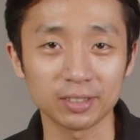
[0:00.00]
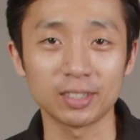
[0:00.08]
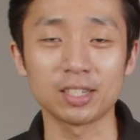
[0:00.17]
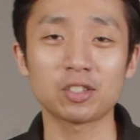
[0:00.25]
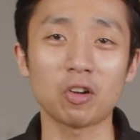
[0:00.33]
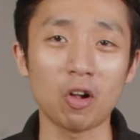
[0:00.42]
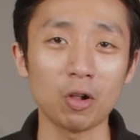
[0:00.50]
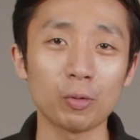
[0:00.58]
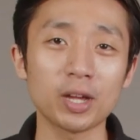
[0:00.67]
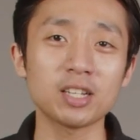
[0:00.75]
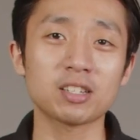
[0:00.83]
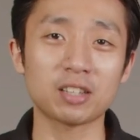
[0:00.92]
it's
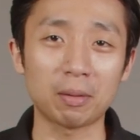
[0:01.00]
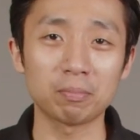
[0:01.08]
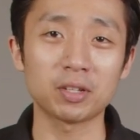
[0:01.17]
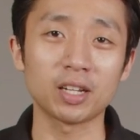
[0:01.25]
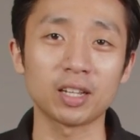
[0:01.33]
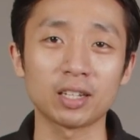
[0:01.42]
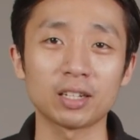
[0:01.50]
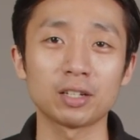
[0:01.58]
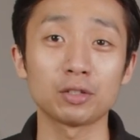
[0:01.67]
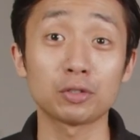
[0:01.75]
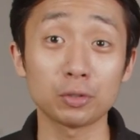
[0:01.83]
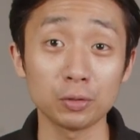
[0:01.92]
always tempting
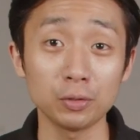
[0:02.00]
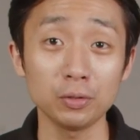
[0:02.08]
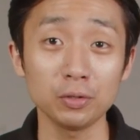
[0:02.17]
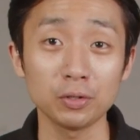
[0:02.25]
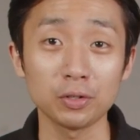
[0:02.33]
to